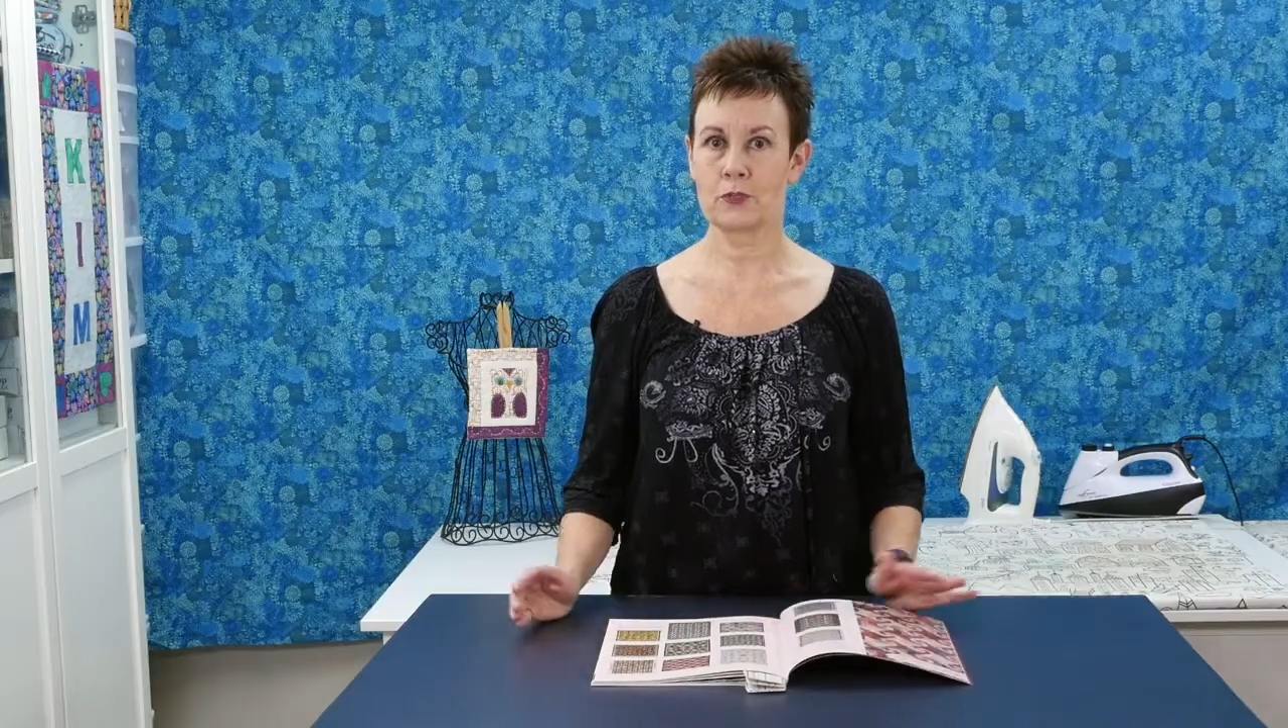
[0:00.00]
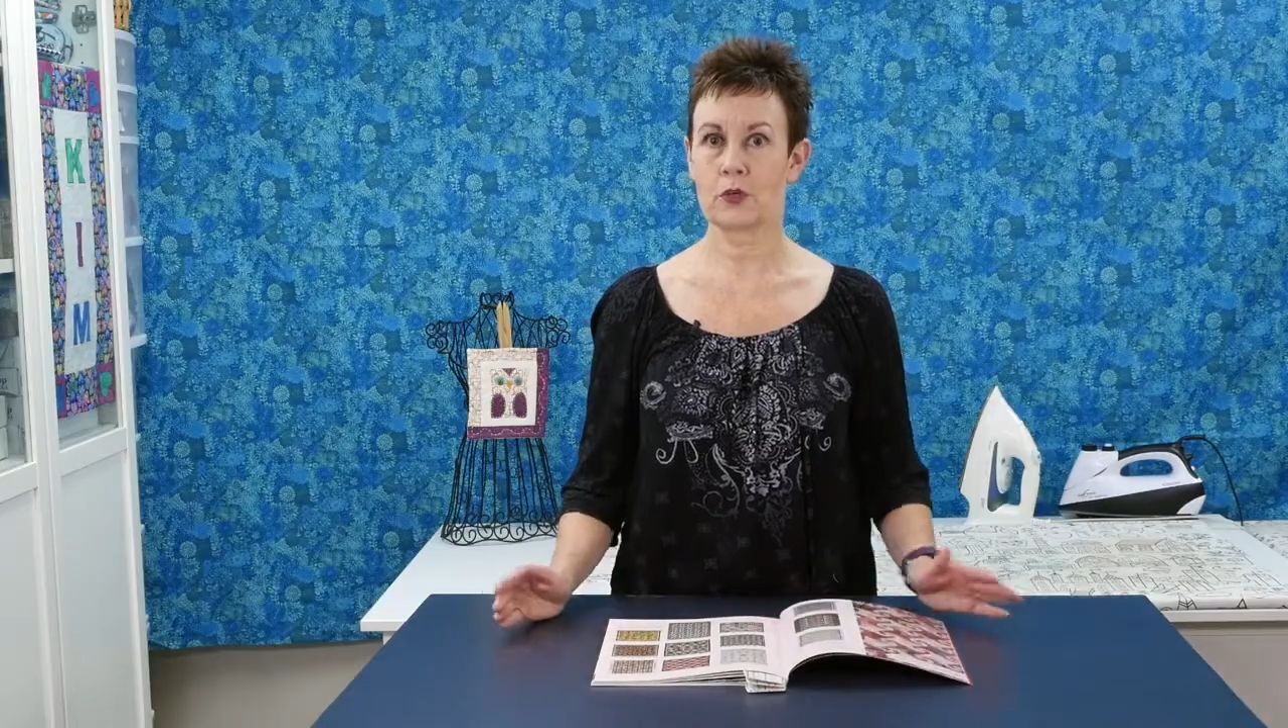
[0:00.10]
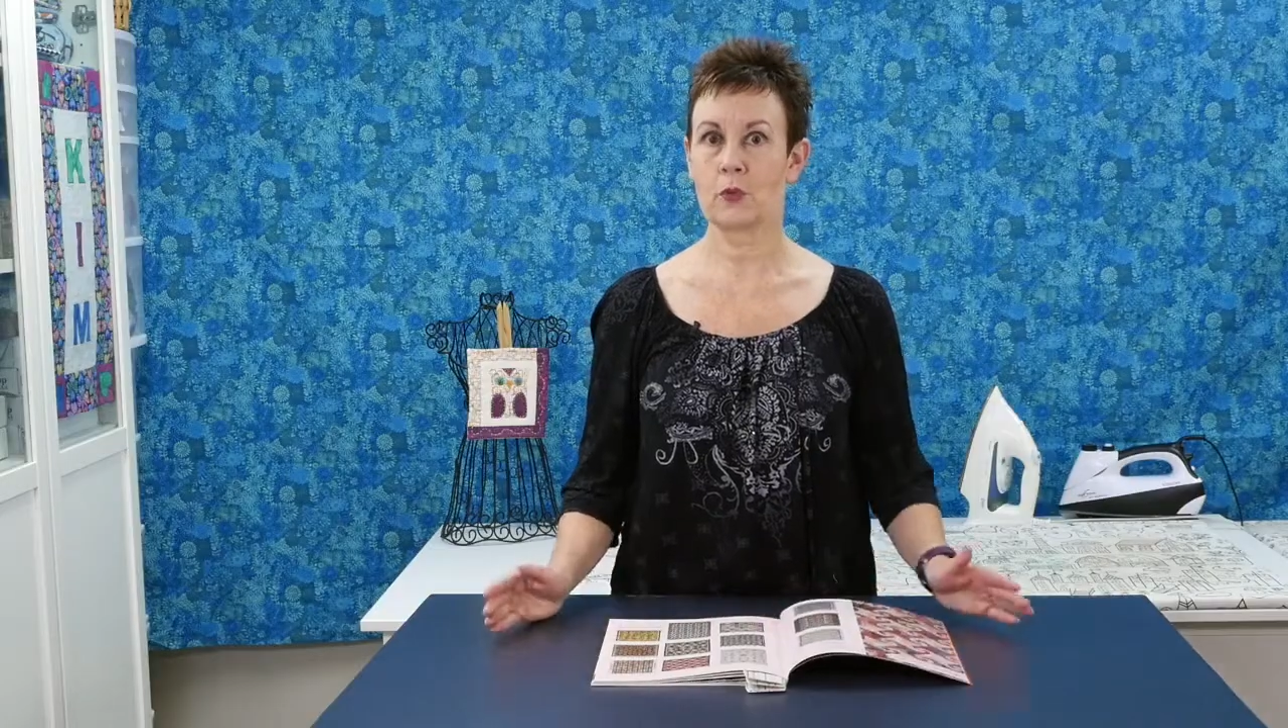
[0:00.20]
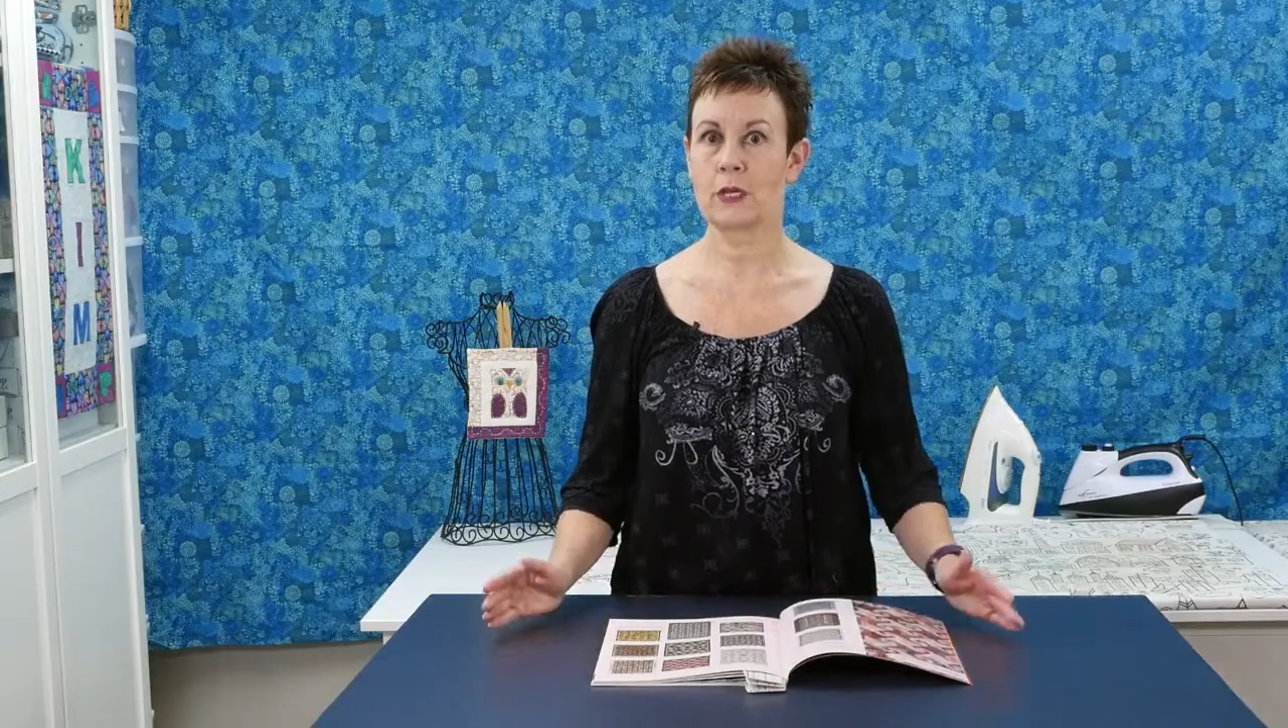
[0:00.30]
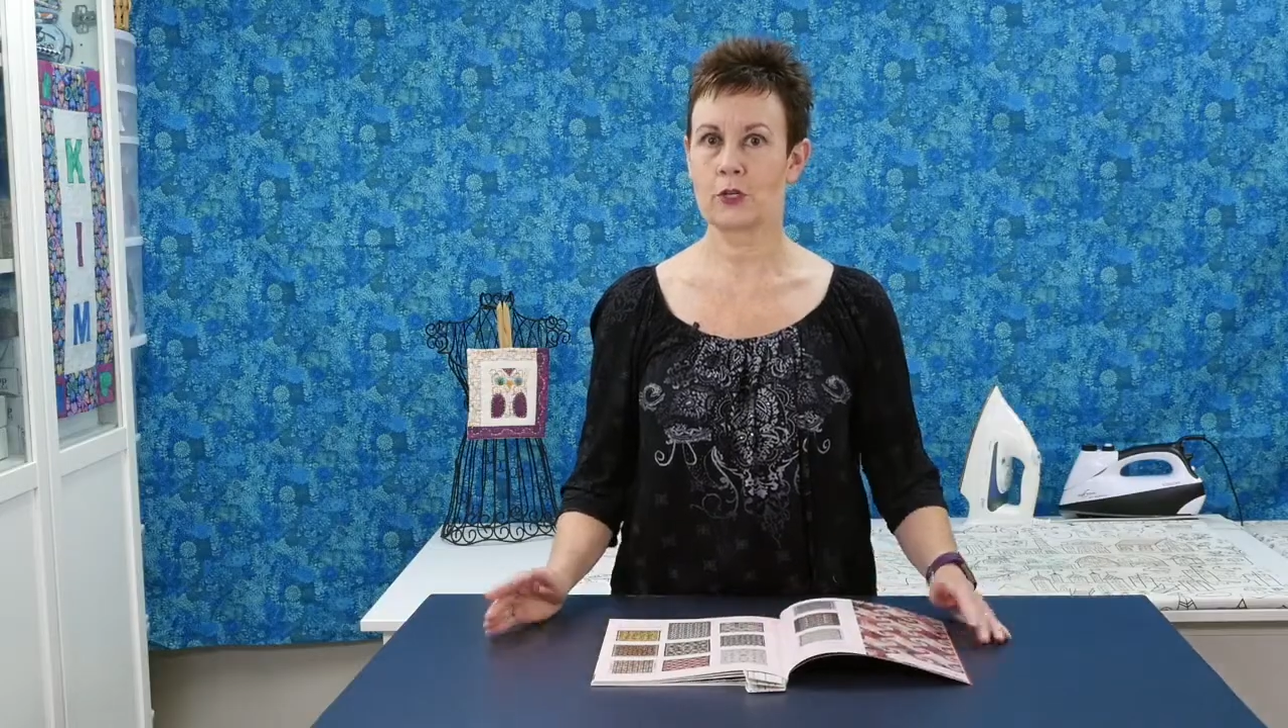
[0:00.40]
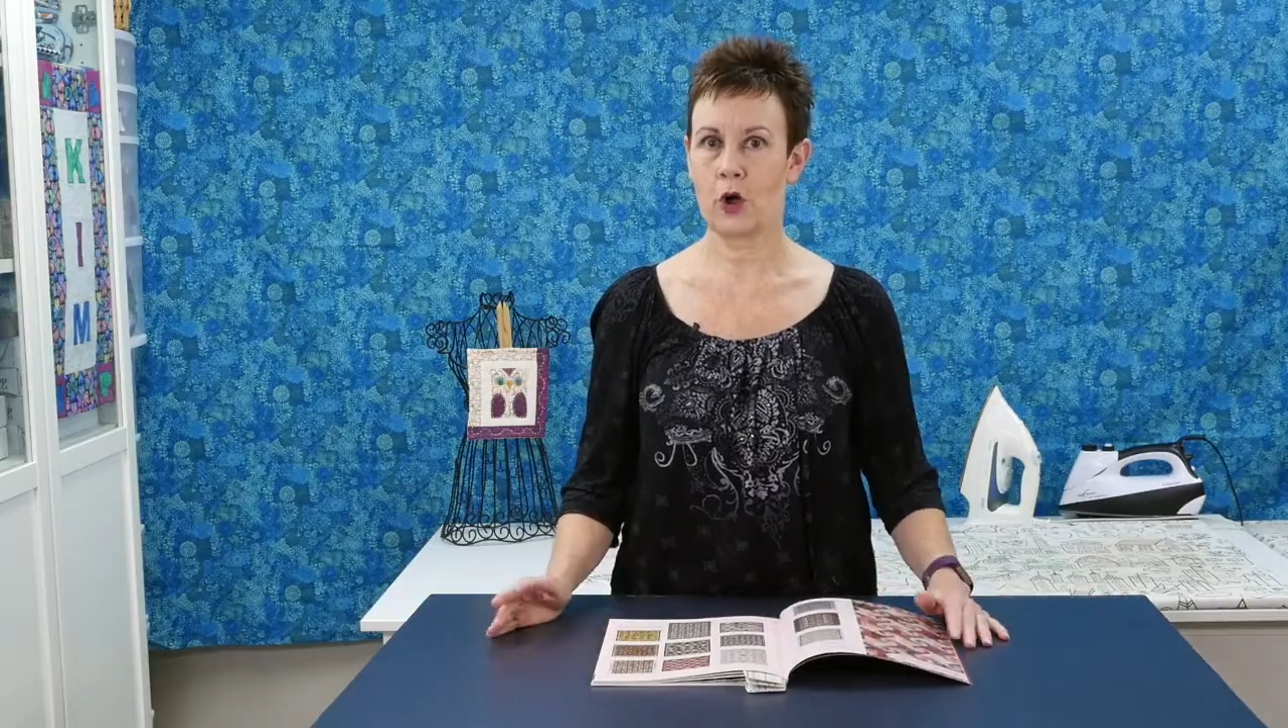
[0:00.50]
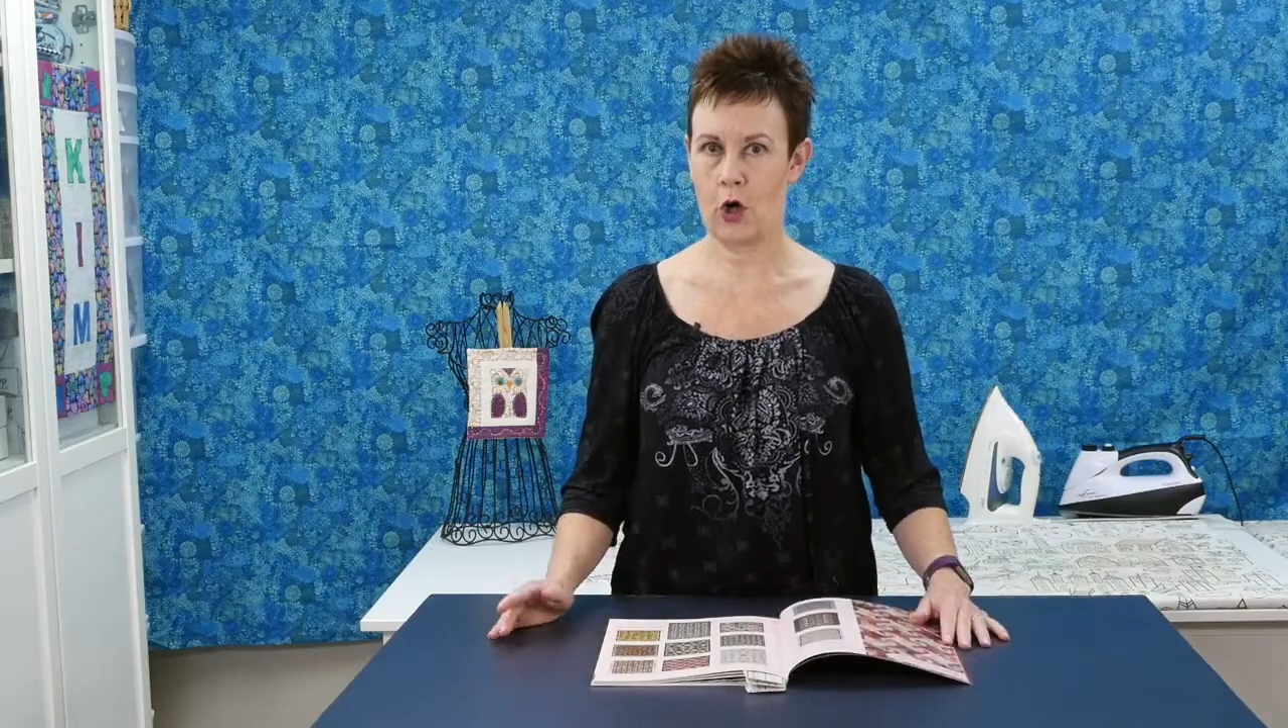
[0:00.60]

sure we can